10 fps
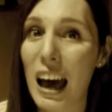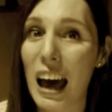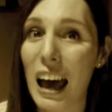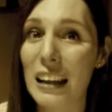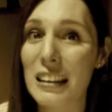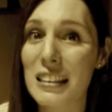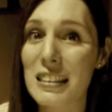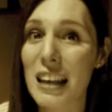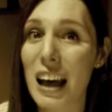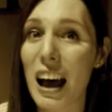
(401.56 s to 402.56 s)

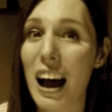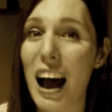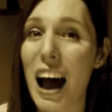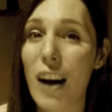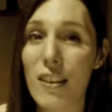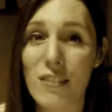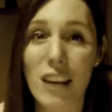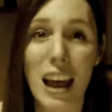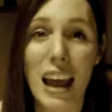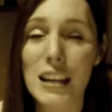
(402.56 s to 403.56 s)
and
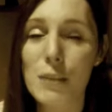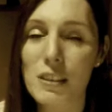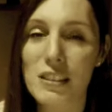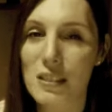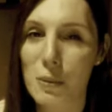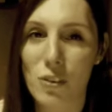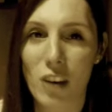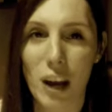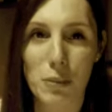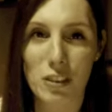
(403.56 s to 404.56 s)
anyone that
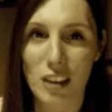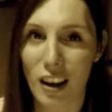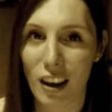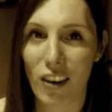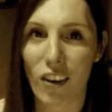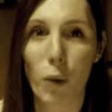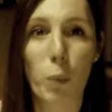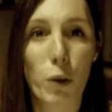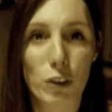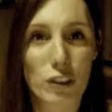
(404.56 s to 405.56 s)
subscribes to her or
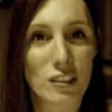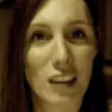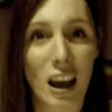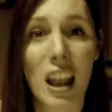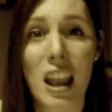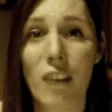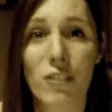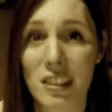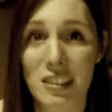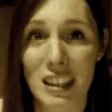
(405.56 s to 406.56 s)
watches her
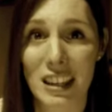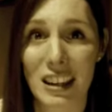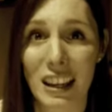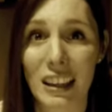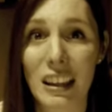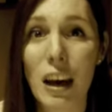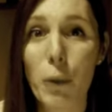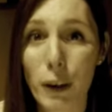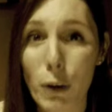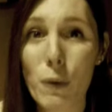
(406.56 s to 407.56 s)
loves her dearly.
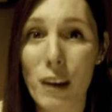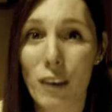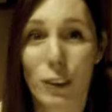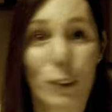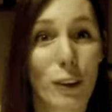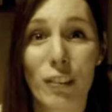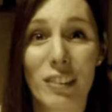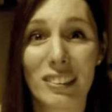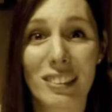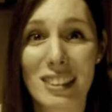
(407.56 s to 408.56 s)
We all love you,
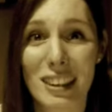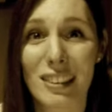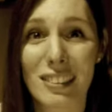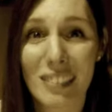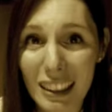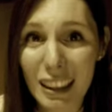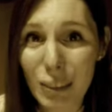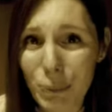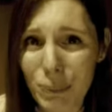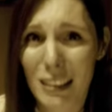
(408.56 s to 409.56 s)
Lauren. So
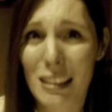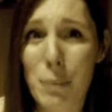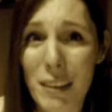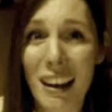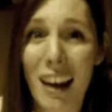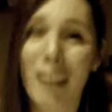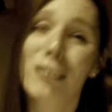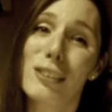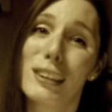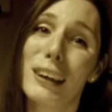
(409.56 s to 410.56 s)
it's a big hug
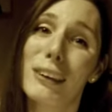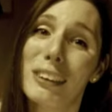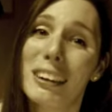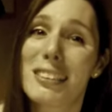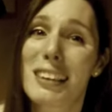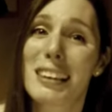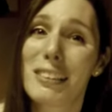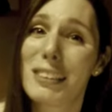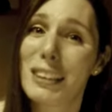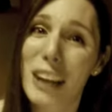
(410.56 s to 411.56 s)
to you because I
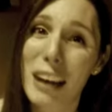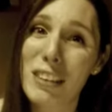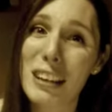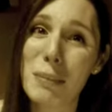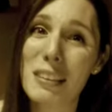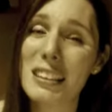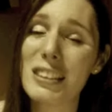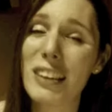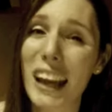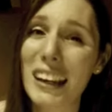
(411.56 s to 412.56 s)
know that you get really busy
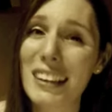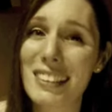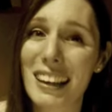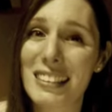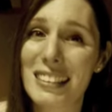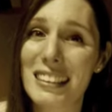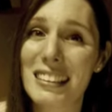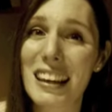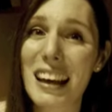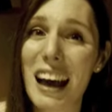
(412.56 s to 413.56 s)
and you get
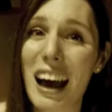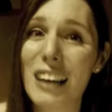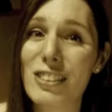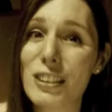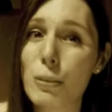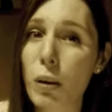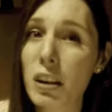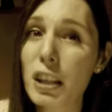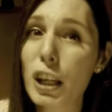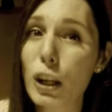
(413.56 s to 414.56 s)
inundated. And she's one
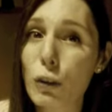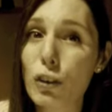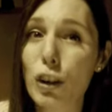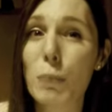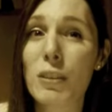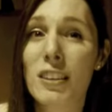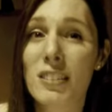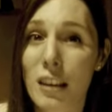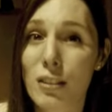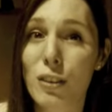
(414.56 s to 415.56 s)
of the YouTube
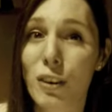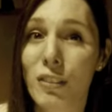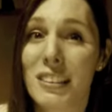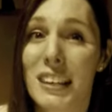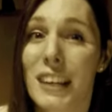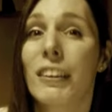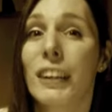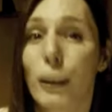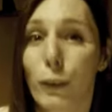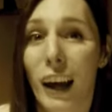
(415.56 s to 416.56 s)
success stories here in
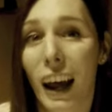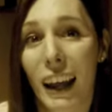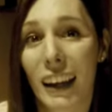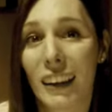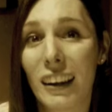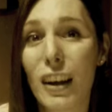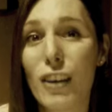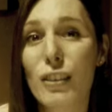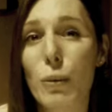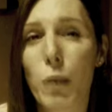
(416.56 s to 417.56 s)
the UK.
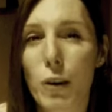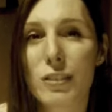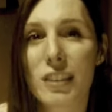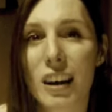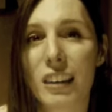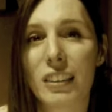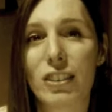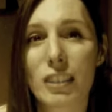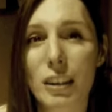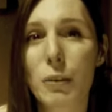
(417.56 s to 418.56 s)
So well done.
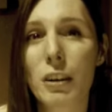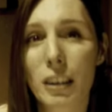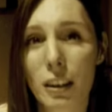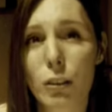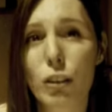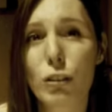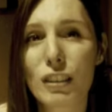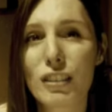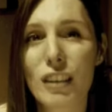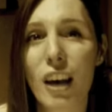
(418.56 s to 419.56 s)
Do you know what, girl? You
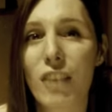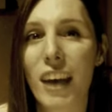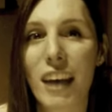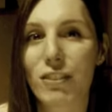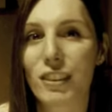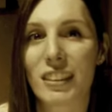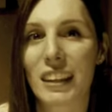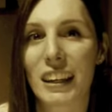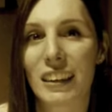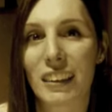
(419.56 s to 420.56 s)
deserve
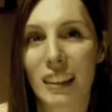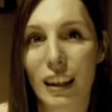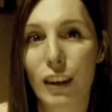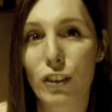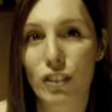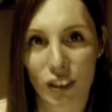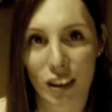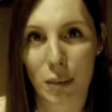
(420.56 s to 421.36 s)
everything because you're an